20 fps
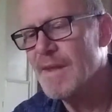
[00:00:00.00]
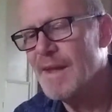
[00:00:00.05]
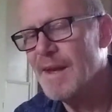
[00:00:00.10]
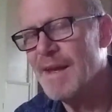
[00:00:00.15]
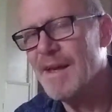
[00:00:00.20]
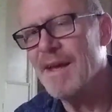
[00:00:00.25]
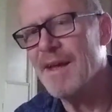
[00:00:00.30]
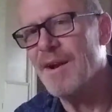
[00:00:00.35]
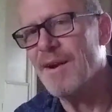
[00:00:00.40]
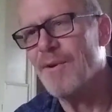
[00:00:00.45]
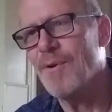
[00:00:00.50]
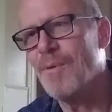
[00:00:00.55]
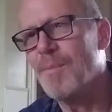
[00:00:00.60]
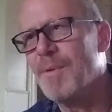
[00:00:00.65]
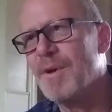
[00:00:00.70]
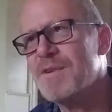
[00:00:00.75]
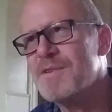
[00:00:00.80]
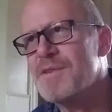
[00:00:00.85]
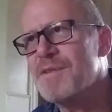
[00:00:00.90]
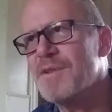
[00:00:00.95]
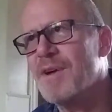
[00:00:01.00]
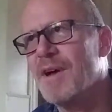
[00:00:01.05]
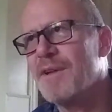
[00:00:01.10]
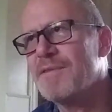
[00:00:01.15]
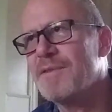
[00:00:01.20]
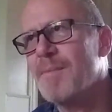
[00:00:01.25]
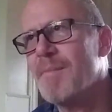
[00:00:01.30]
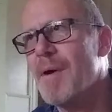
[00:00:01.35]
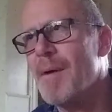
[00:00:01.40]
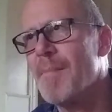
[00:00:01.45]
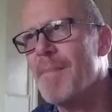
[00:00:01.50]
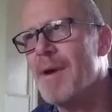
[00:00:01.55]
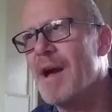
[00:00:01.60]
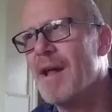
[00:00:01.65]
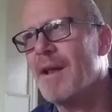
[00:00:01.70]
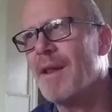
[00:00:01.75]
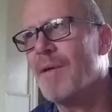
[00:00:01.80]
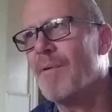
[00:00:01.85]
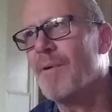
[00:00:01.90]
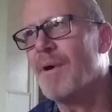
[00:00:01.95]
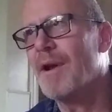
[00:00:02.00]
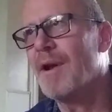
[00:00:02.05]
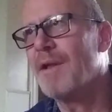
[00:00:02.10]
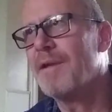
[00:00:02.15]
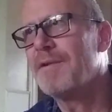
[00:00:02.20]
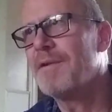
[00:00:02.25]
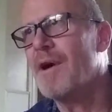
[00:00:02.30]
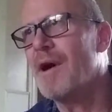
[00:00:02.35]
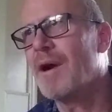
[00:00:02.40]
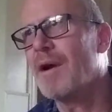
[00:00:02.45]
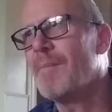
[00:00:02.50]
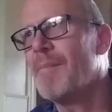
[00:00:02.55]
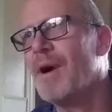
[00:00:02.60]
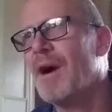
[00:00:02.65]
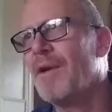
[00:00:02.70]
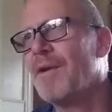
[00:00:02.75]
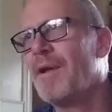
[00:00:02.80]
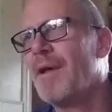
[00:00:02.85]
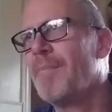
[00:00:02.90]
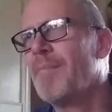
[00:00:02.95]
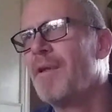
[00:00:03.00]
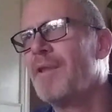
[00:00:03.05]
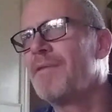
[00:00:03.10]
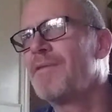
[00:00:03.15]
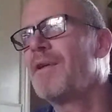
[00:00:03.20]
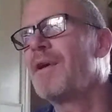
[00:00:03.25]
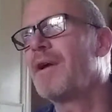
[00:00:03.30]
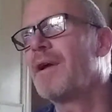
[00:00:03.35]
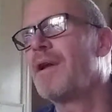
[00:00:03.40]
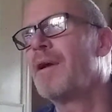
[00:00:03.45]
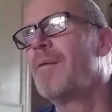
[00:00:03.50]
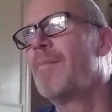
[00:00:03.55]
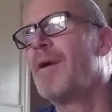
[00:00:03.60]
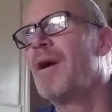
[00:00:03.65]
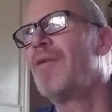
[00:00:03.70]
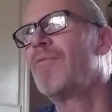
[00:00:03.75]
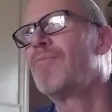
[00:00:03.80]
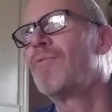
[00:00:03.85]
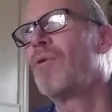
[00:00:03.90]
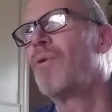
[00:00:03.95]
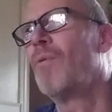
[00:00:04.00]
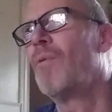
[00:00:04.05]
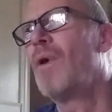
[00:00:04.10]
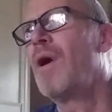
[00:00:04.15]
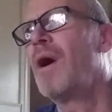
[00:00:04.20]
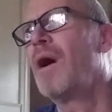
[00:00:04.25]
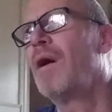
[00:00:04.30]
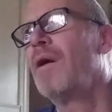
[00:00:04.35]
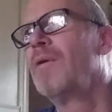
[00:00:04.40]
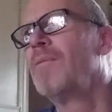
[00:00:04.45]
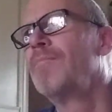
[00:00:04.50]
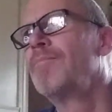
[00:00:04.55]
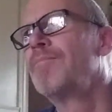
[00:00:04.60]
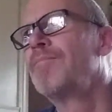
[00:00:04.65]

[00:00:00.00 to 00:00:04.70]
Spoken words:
I had a whole bunch of thoughts on my mind that I wanted to talk about, and I've been thinking about for a while.